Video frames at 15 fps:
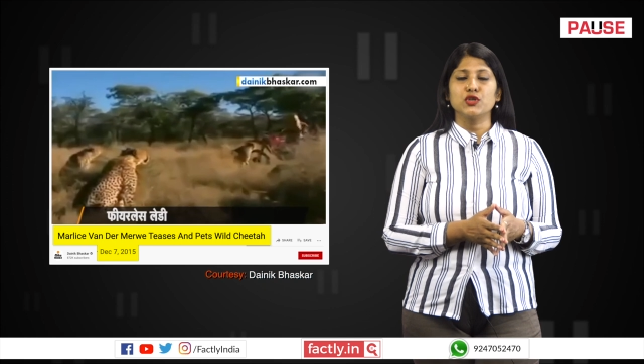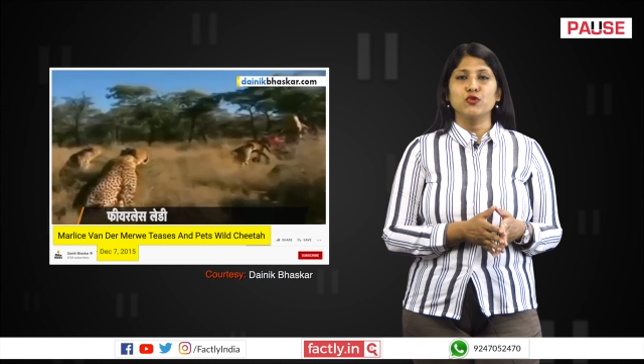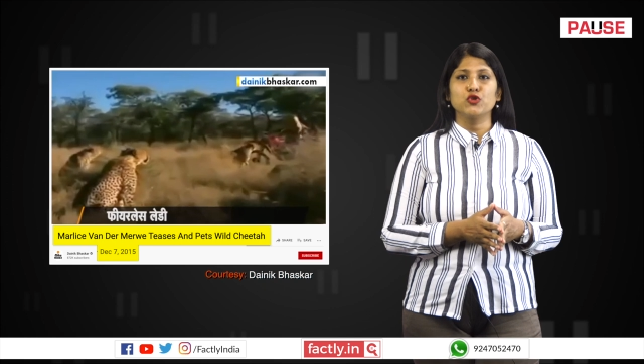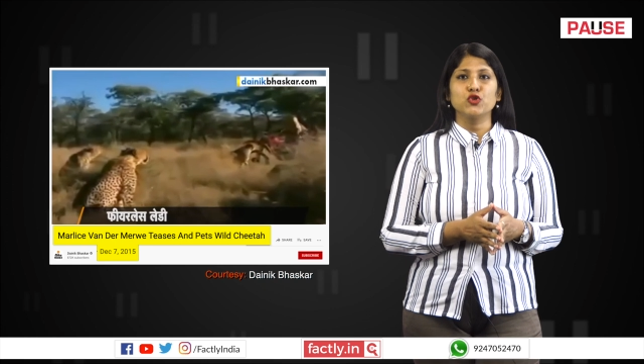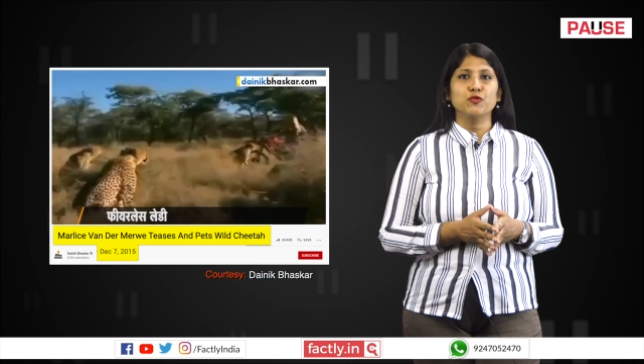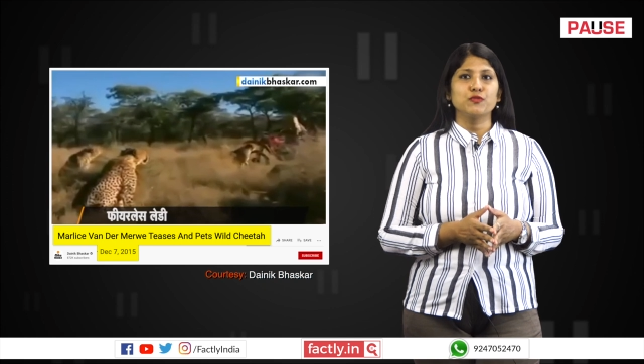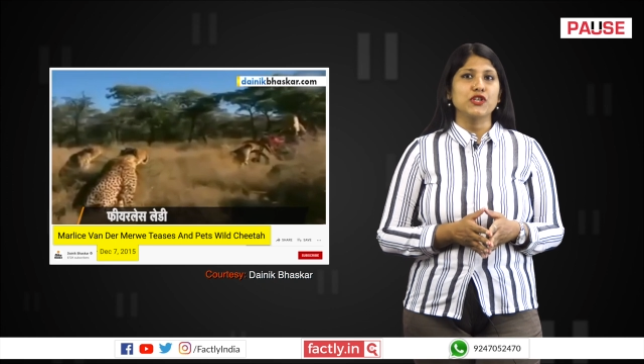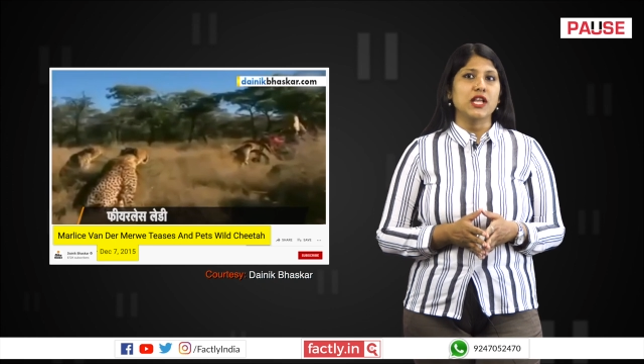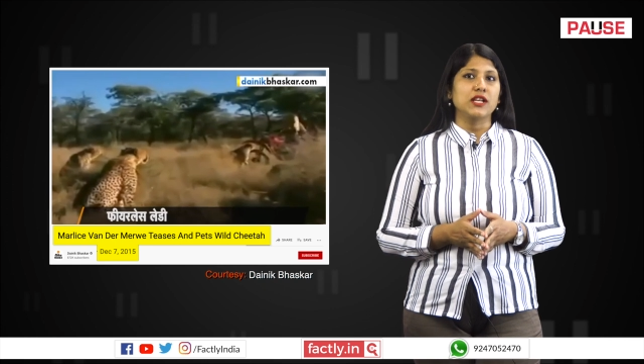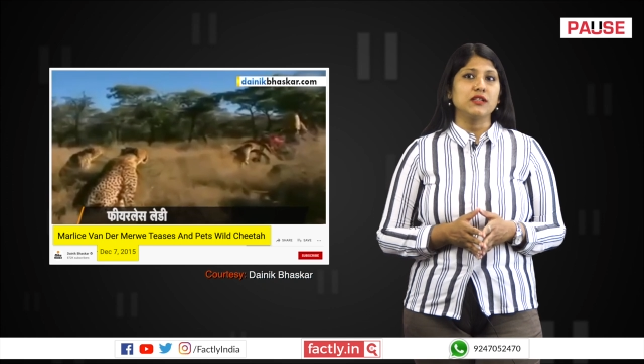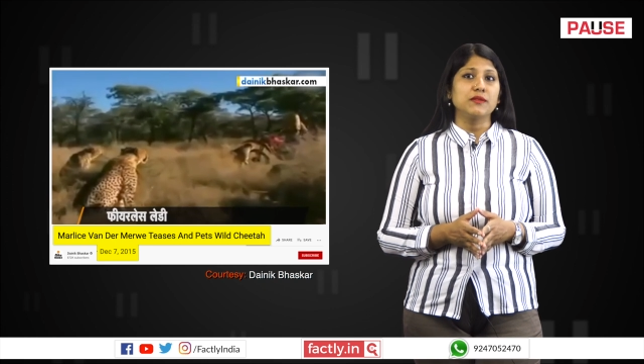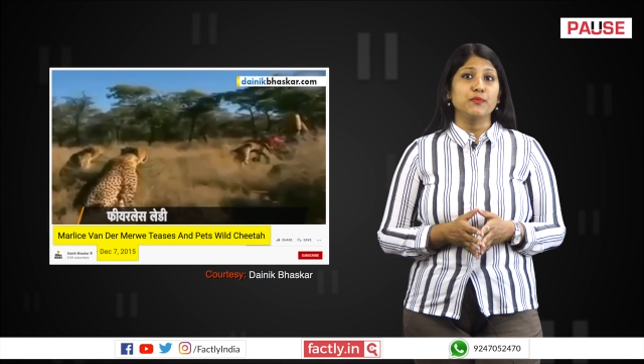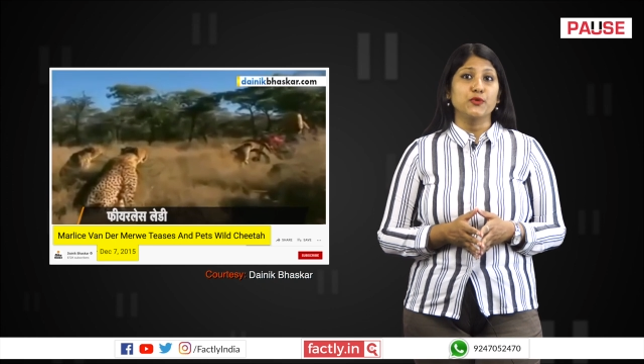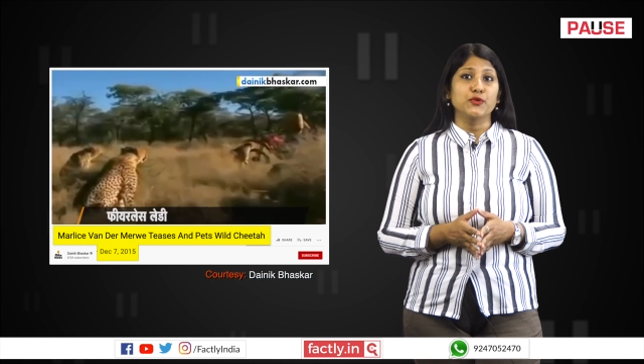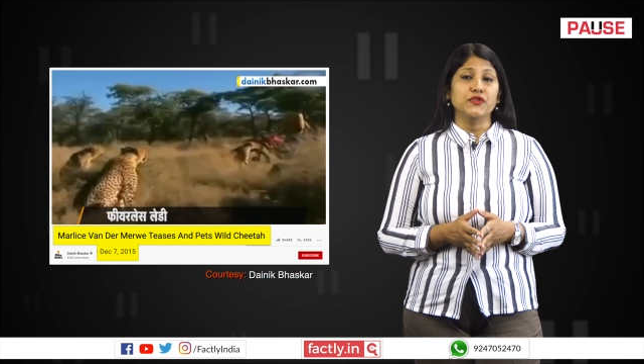YouTube
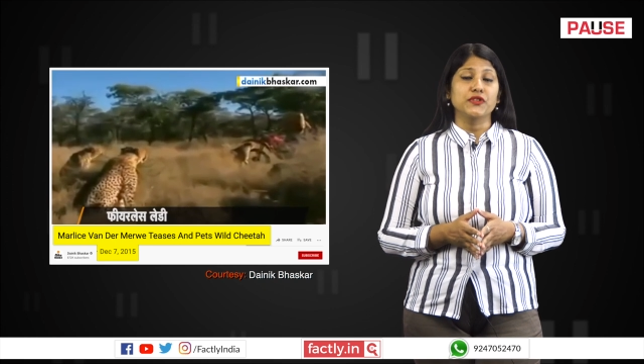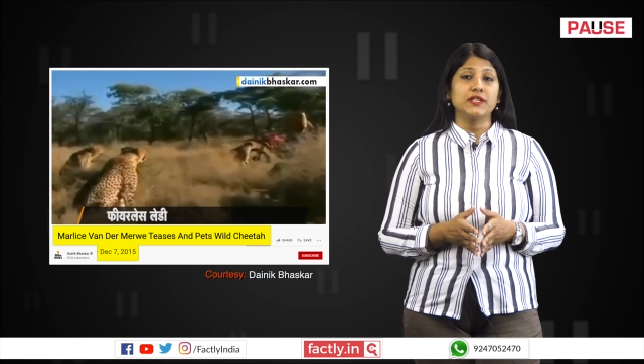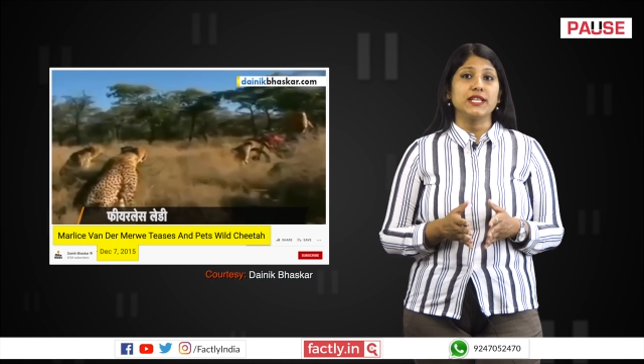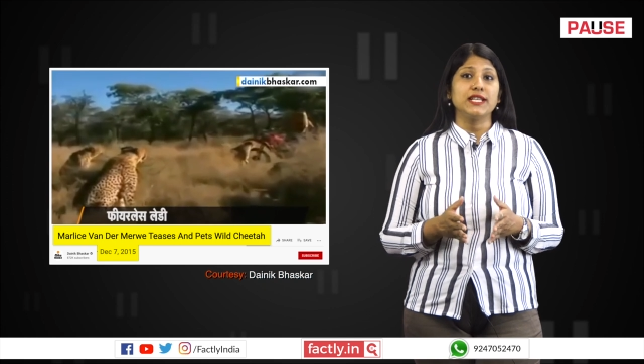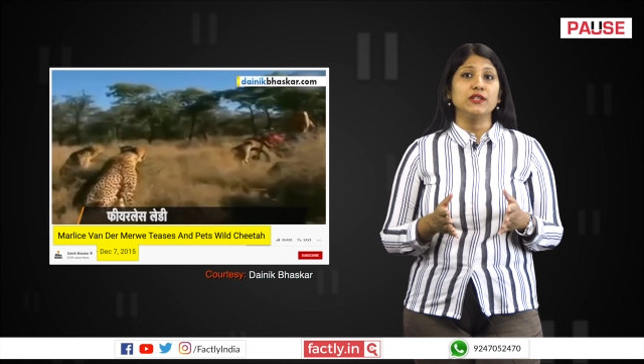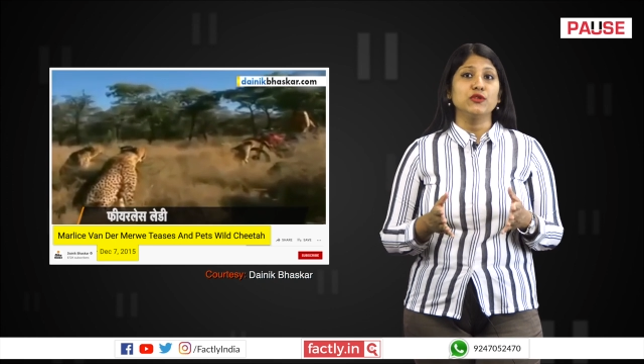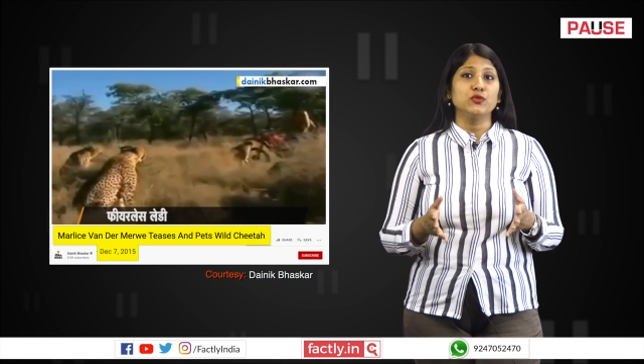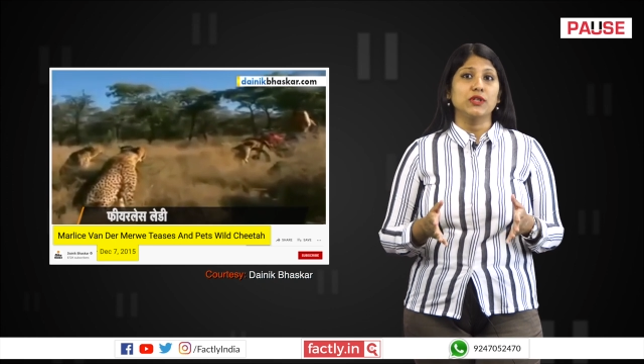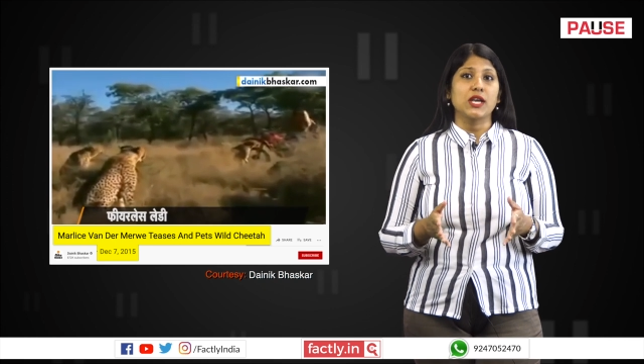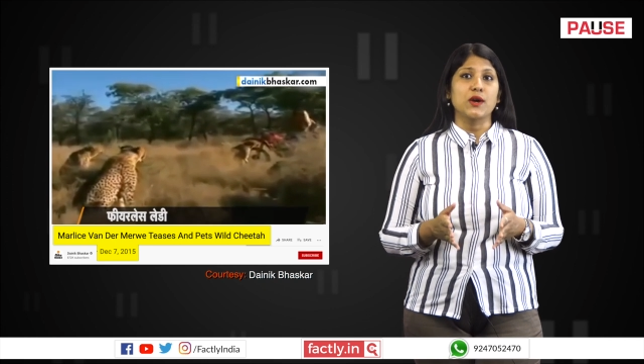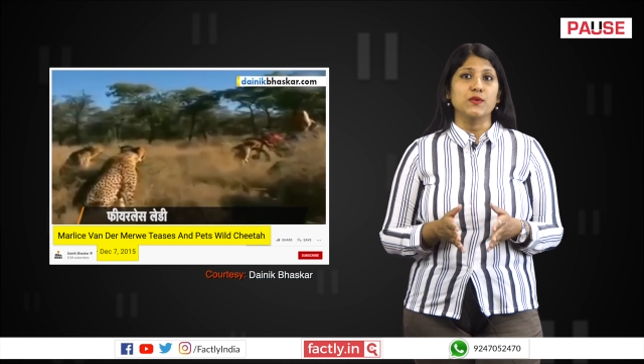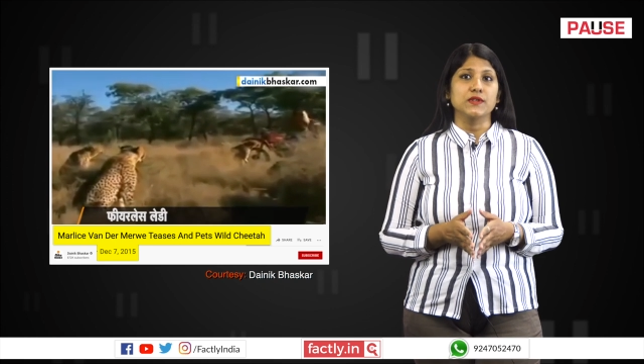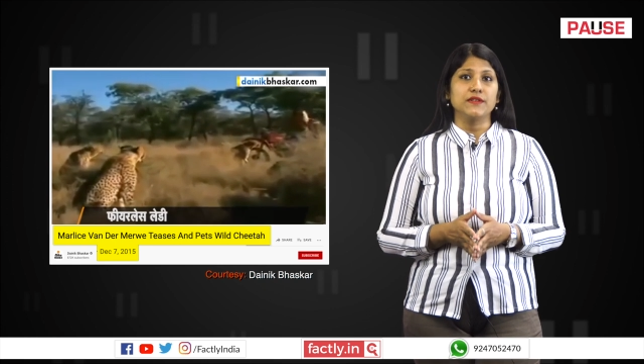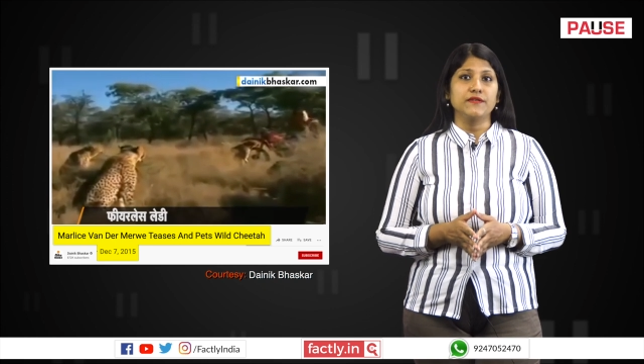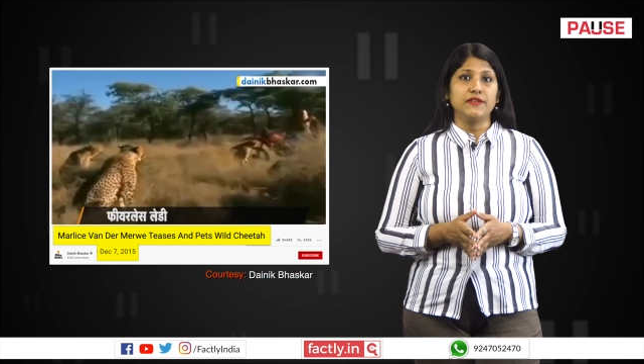channel posted in two
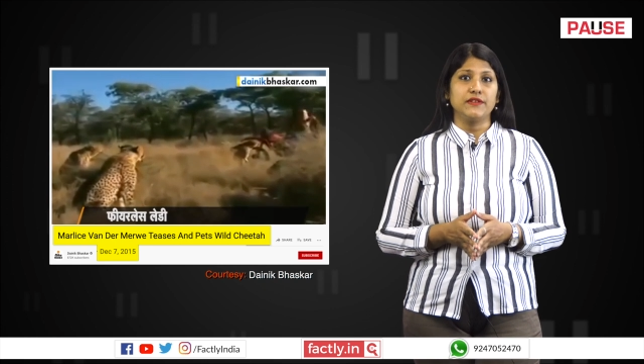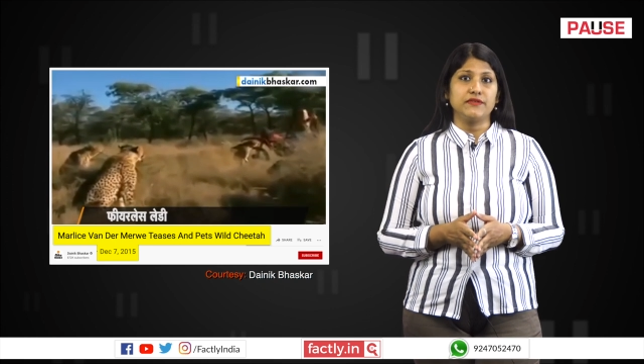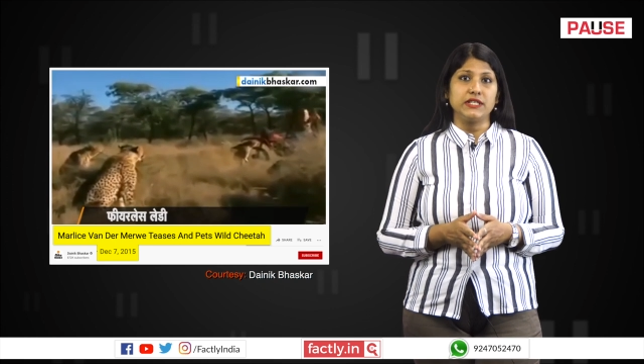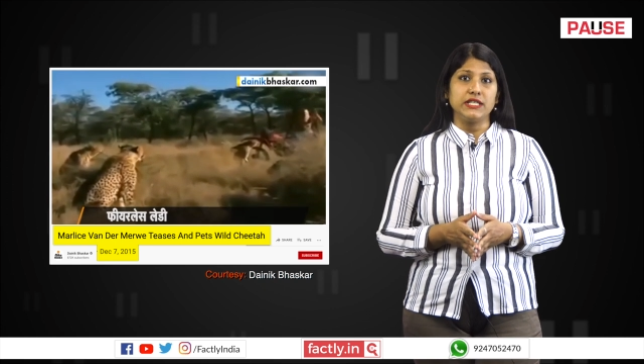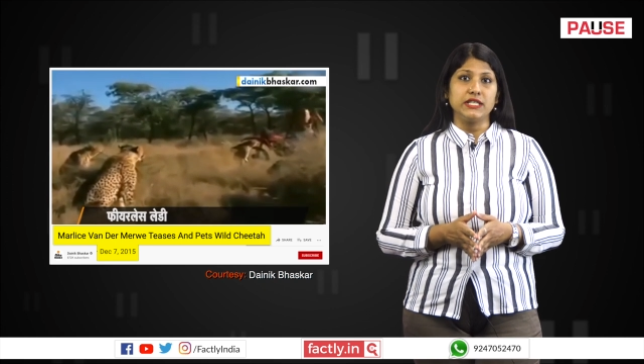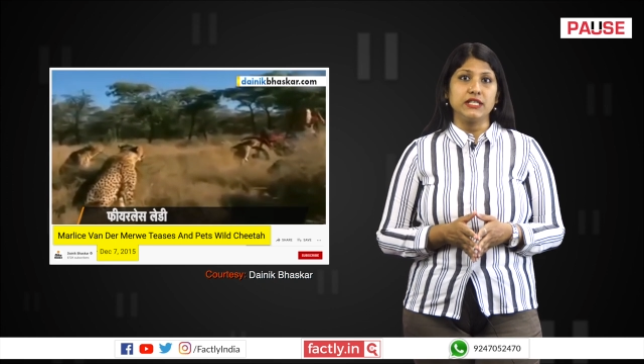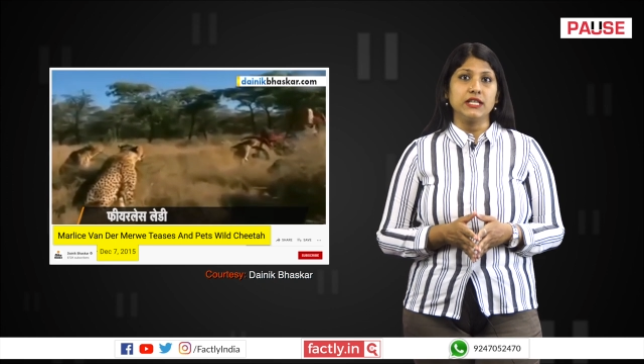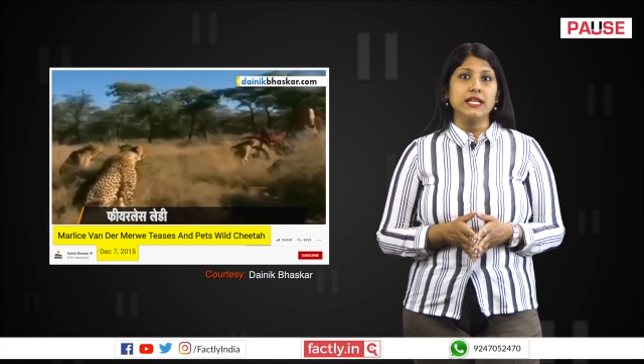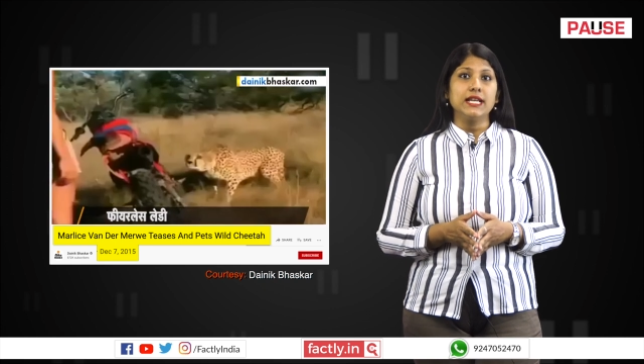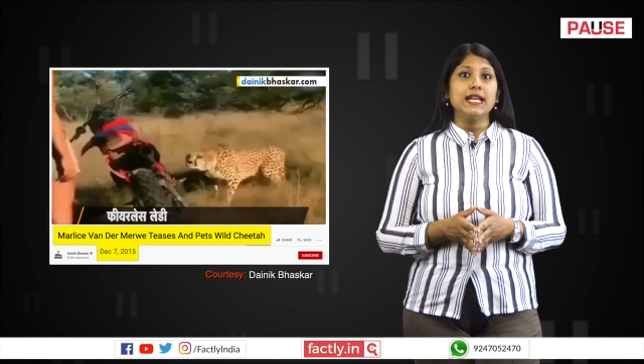thousand fifteen.